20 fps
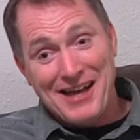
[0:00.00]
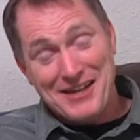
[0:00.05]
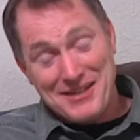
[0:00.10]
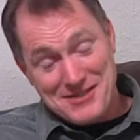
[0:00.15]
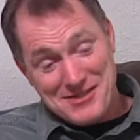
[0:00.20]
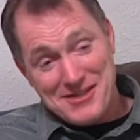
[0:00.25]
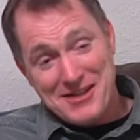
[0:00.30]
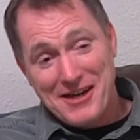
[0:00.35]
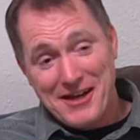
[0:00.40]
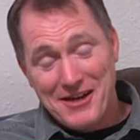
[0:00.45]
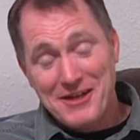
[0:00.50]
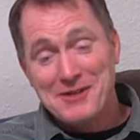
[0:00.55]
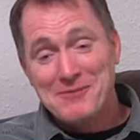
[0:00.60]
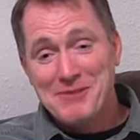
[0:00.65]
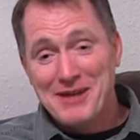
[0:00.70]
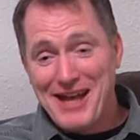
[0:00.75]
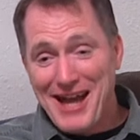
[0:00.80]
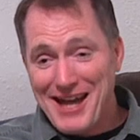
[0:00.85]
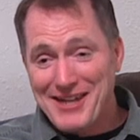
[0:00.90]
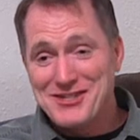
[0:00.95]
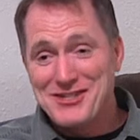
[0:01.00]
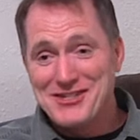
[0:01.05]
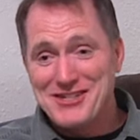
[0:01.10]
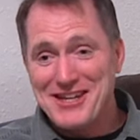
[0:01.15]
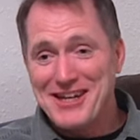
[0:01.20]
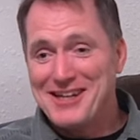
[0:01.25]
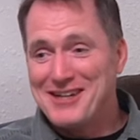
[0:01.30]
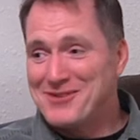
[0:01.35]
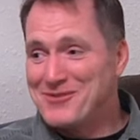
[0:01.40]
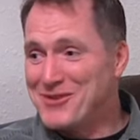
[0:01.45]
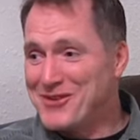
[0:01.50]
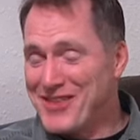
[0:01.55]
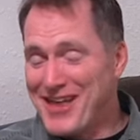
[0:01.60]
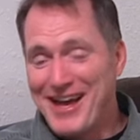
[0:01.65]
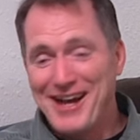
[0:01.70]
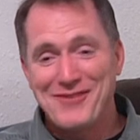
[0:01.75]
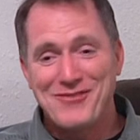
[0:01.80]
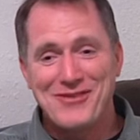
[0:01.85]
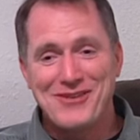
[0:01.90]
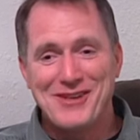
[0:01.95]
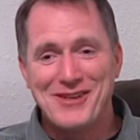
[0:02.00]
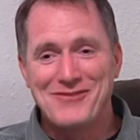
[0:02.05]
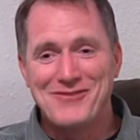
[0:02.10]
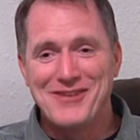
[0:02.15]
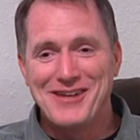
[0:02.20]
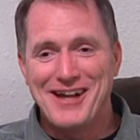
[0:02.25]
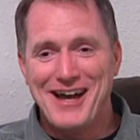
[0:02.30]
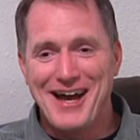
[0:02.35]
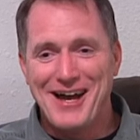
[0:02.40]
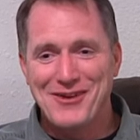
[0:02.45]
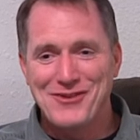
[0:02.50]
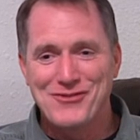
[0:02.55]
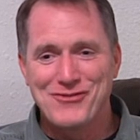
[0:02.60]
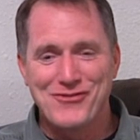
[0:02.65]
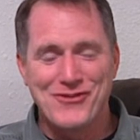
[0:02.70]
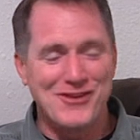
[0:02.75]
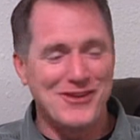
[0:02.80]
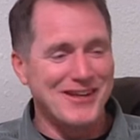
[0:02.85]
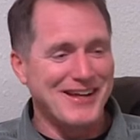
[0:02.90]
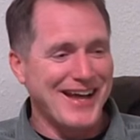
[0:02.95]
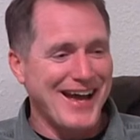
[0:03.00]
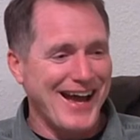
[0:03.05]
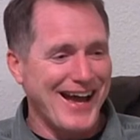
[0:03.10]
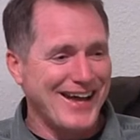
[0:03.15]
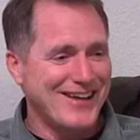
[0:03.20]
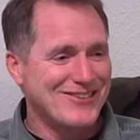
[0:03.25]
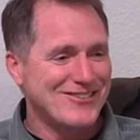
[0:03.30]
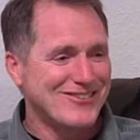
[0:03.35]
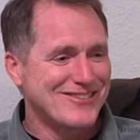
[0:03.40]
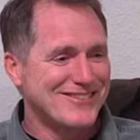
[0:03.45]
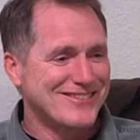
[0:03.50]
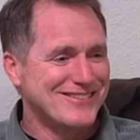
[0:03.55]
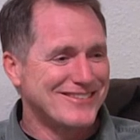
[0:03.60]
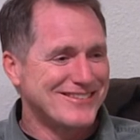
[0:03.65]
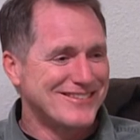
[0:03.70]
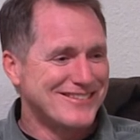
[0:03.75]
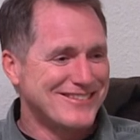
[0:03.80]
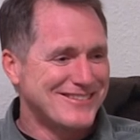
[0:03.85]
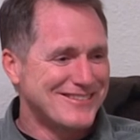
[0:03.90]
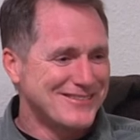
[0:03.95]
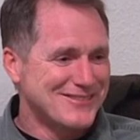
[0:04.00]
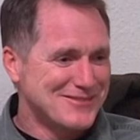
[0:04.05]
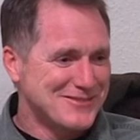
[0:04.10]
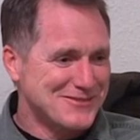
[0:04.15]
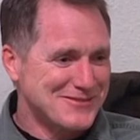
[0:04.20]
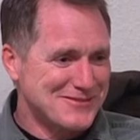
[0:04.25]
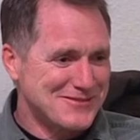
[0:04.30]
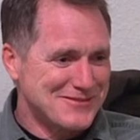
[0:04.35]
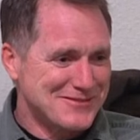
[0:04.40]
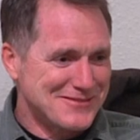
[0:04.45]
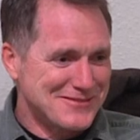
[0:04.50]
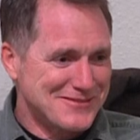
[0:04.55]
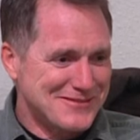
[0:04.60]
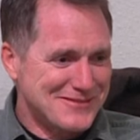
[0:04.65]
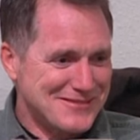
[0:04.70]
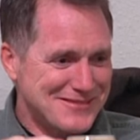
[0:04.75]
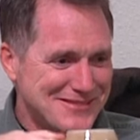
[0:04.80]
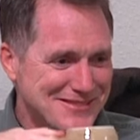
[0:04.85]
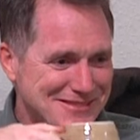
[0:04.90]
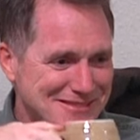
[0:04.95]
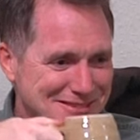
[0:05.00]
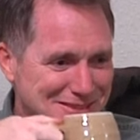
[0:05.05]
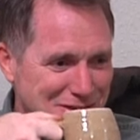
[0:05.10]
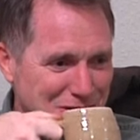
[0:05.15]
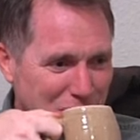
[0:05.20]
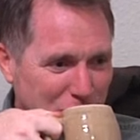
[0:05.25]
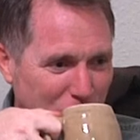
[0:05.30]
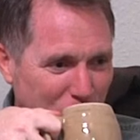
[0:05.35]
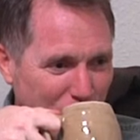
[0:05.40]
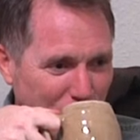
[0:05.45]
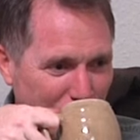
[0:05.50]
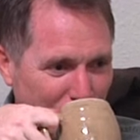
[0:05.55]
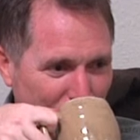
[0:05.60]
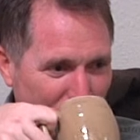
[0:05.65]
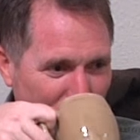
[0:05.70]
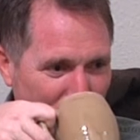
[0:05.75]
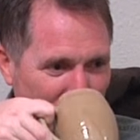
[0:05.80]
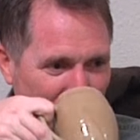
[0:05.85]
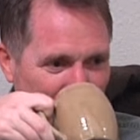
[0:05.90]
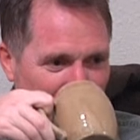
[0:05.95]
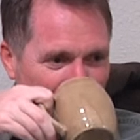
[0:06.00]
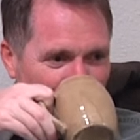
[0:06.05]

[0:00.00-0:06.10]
I could see how you'd be agitated with that if you lived in a house full of guys. cleanliness.